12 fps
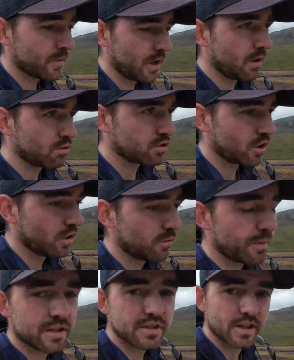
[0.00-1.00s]
I'll start off
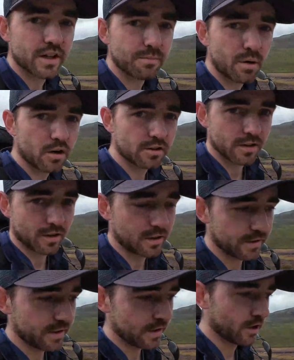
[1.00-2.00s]
by saying I parked at the
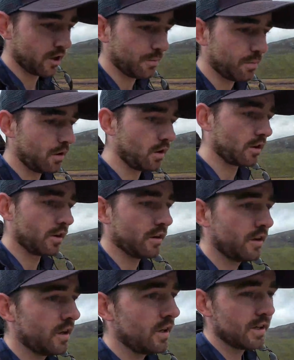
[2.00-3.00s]
Naturehike car park.
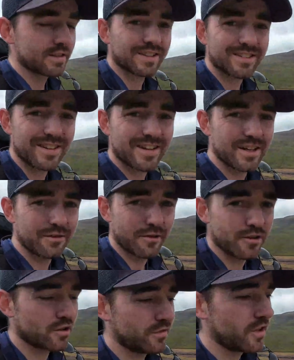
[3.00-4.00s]
Didn't take any
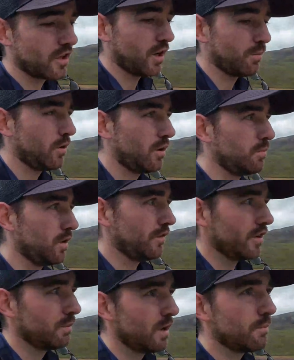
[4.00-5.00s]
footage of the car park, but if I
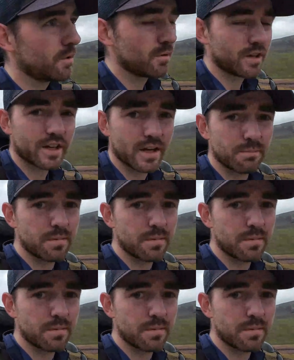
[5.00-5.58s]
remember when I get